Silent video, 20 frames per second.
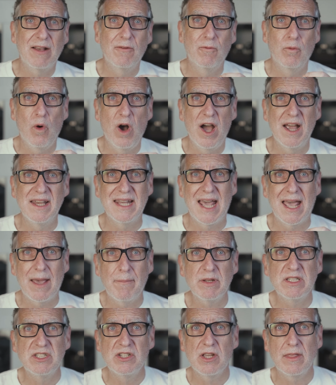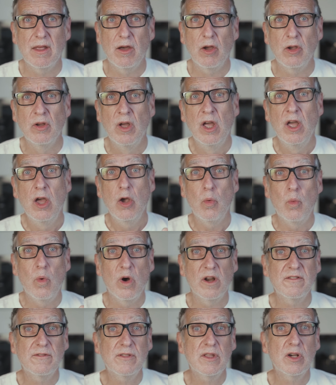of wide aperture though.
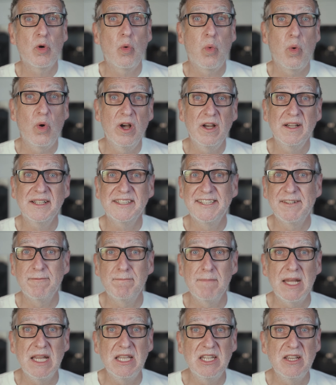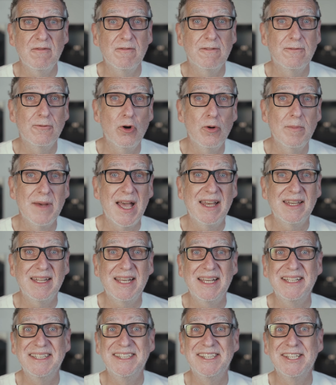One of the quirks of medium format
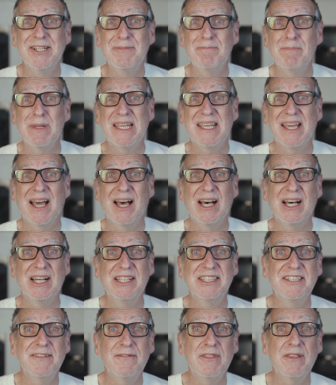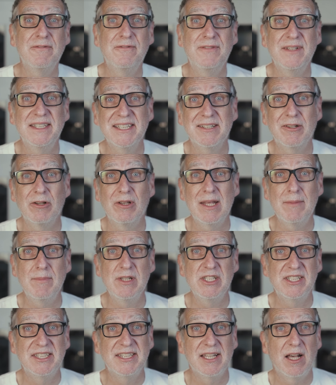is that because of the physical
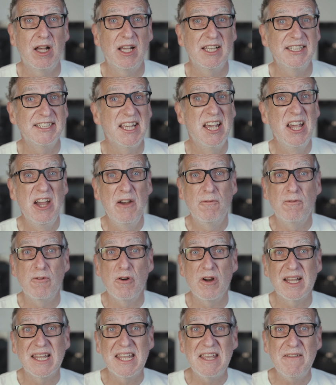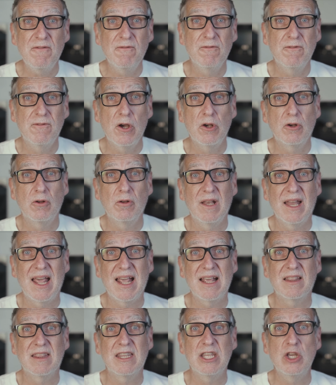image size, for a given focal
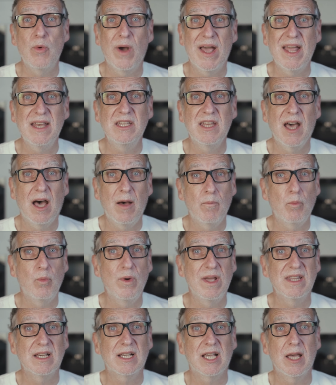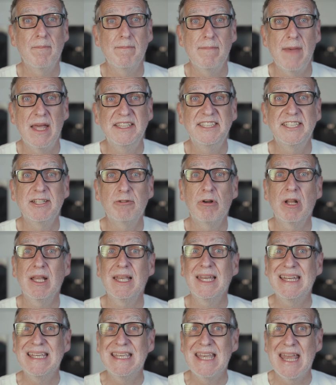length you end up with a
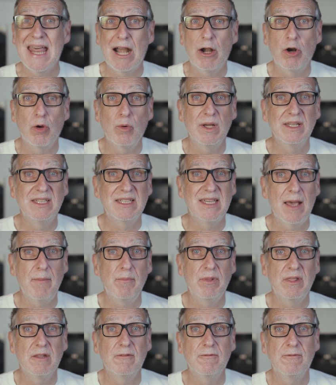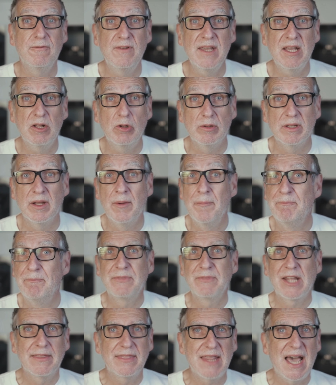commensurately narrower depth of field.
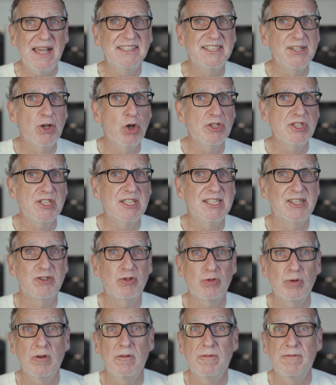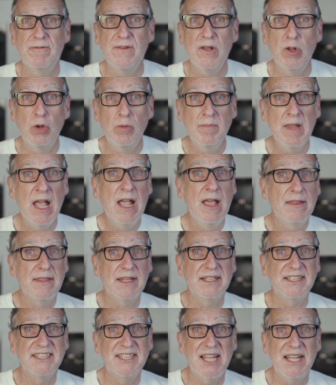That's not just true of film.
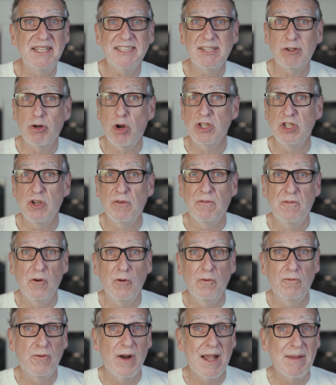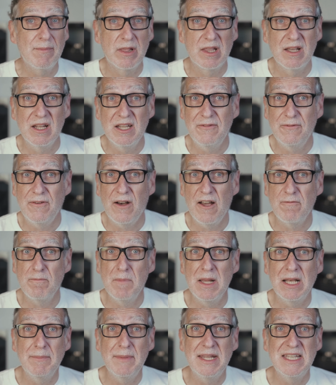The sensor on your full frame
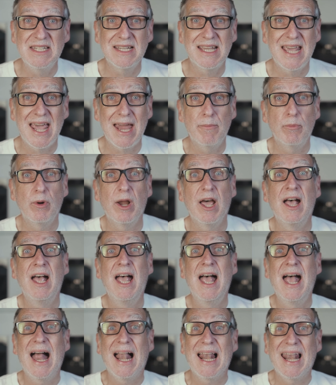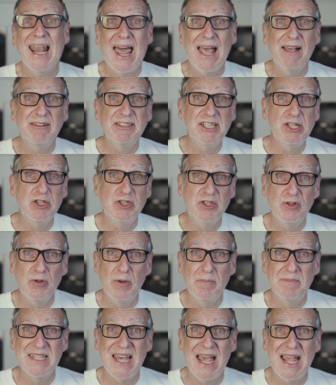35mm camera allows you to
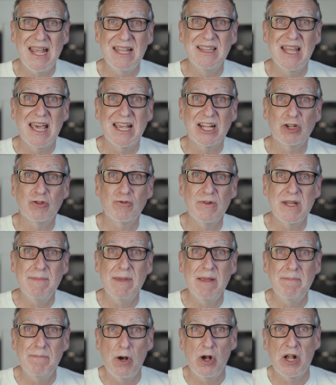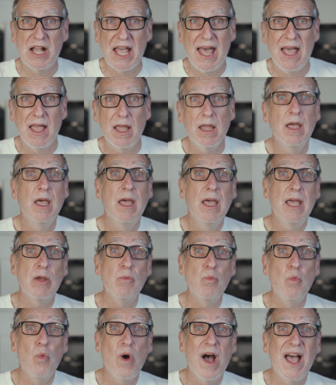obtain that creamy bokeh
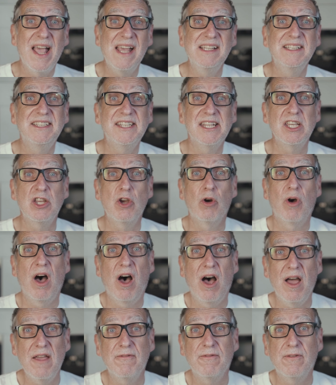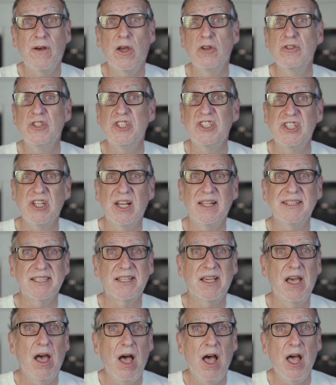in ways that your iPhone
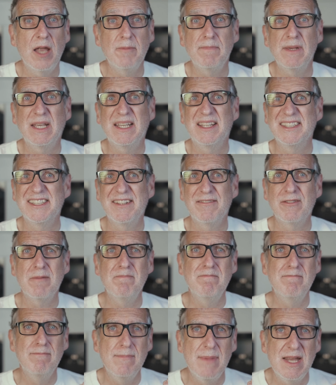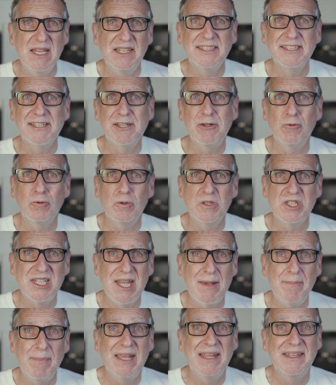just can't because of the minuscule
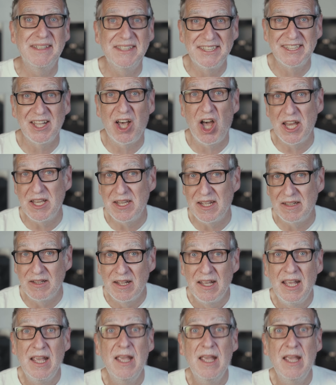chip inside it.